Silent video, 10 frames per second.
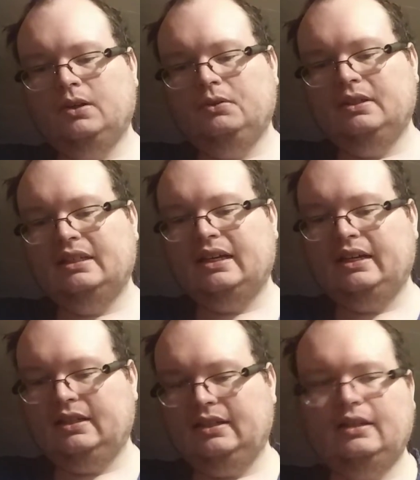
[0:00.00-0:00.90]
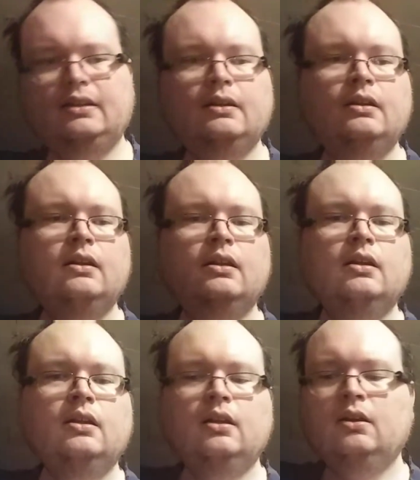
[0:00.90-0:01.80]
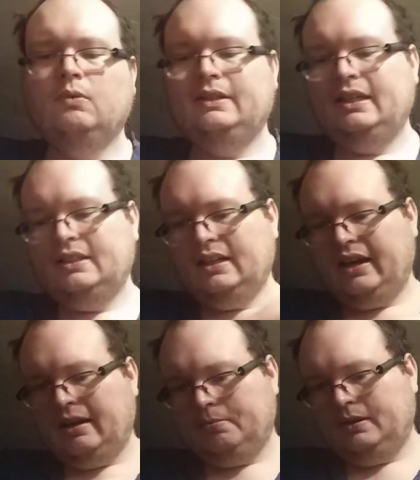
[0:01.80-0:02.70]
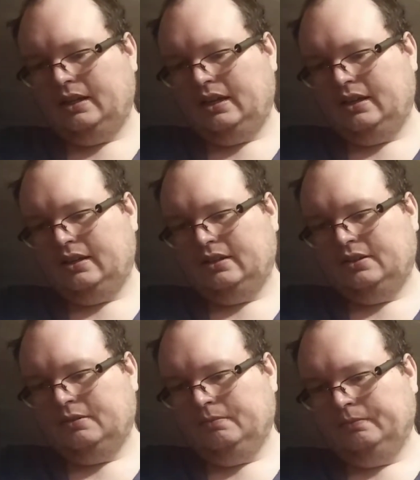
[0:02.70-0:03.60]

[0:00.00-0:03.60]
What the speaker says: designed it. What tends to happen is